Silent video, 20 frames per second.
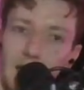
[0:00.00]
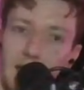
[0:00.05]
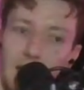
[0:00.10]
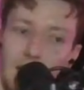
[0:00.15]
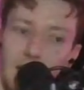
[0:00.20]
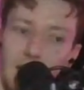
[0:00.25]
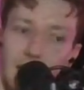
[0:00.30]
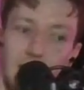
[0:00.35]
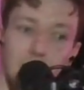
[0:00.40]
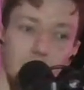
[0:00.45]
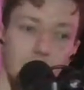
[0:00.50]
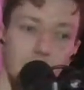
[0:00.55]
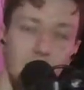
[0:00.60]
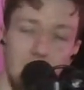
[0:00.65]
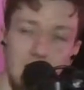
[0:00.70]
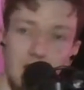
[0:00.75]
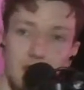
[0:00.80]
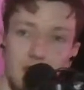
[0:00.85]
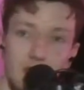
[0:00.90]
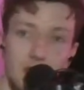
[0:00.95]

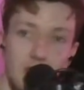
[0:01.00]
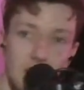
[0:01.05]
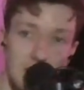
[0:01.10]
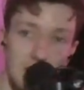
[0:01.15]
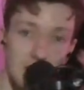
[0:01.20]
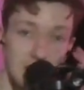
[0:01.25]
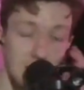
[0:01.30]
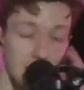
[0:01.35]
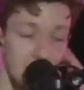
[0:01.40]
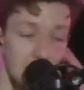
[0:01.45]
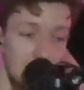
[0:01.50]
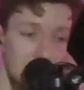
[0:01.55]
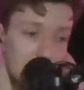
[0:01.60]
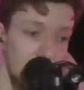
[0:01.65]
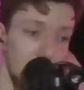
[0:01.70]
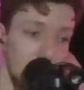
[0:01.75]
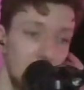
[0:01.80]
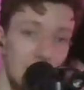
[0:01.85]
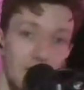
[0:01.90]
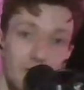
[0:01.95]
international students,
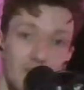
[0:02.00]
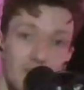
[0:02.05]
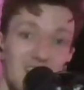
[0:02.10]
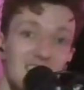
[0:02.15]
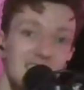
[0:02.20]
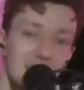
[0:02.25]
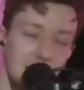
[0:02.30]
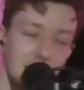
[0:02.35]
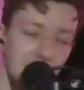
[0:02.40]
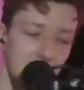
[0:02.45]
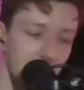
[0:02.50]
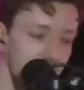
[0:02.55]
looking at visas,